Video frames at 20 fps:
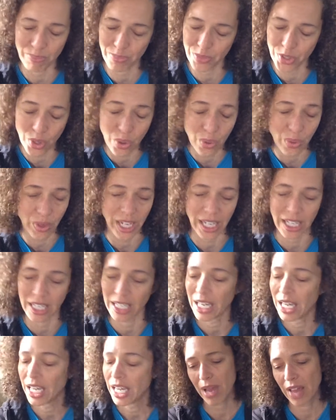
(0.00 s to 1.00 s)
doing,
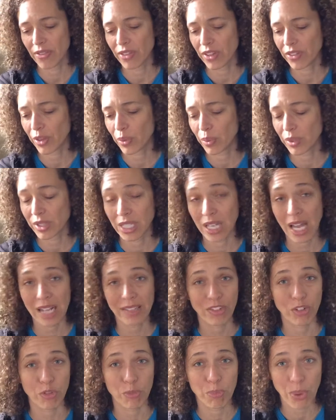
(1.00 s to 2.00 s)
and that there was
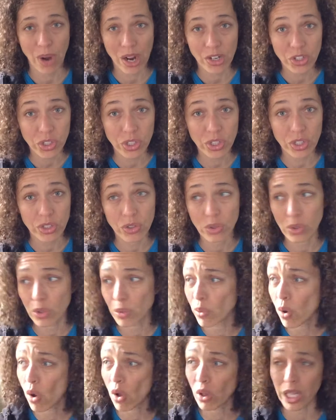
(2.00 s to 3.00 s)
lots of pressure to do the
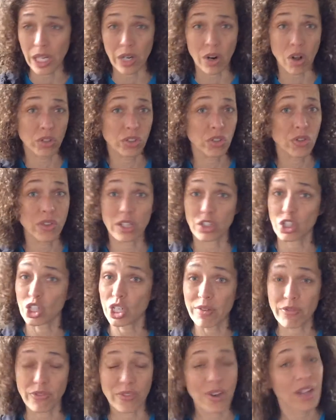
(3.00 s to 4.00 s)
role, and also that
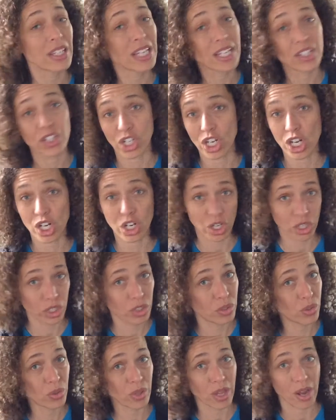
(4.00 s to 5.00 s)
she felt like she
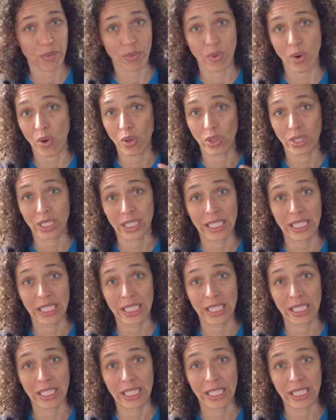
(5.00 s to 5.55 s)
could do that role.